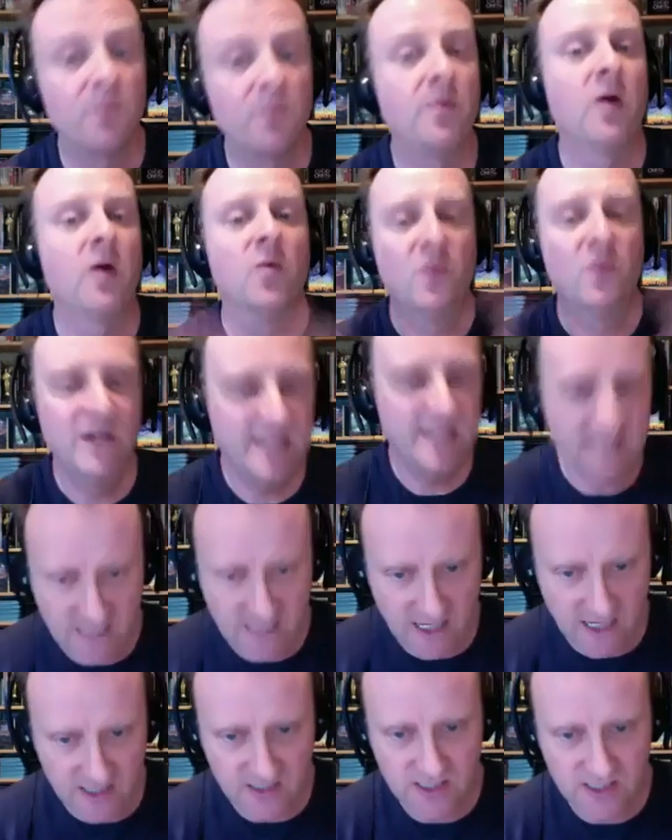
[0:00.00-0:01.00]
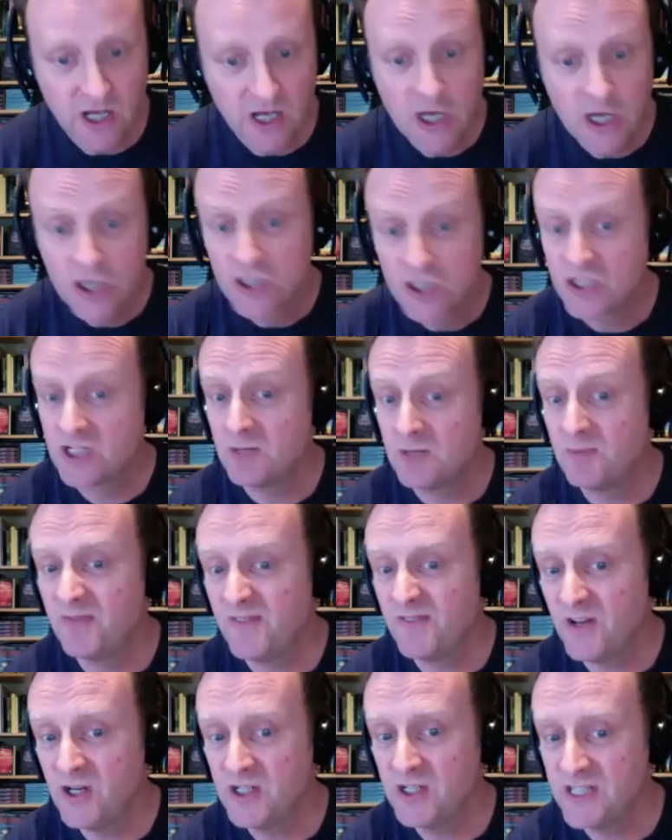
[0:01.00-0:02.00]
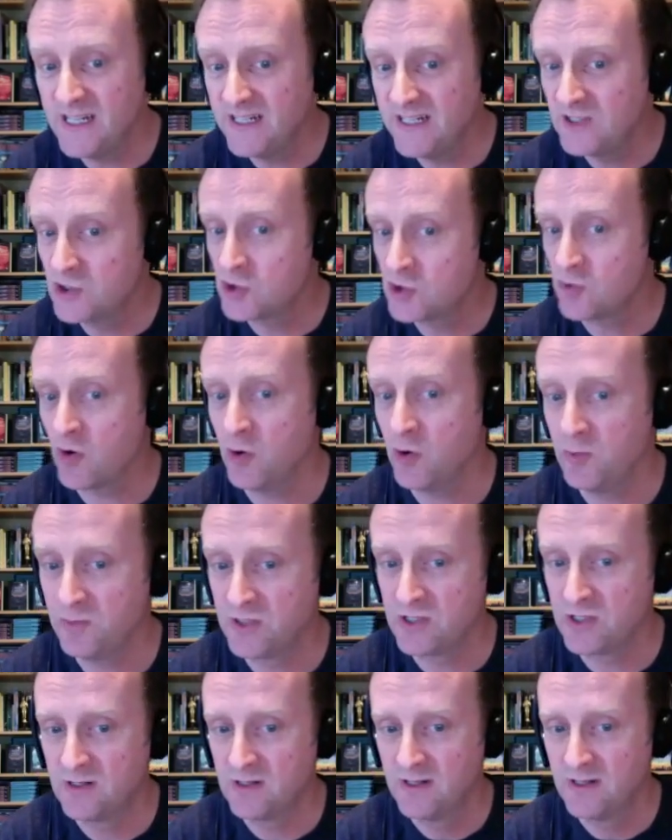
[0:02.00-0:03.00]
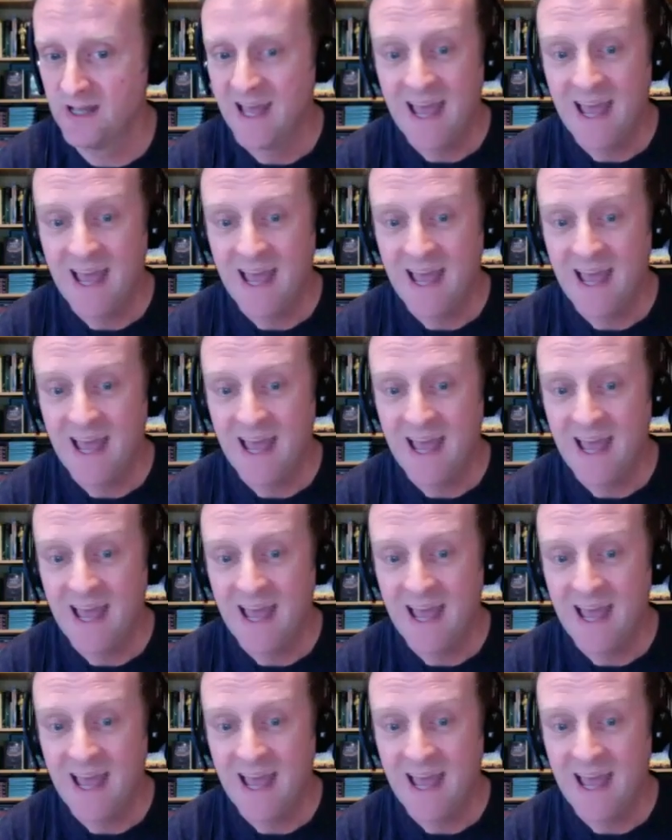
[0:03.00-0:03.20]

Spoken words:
But we discuss subverting tropes,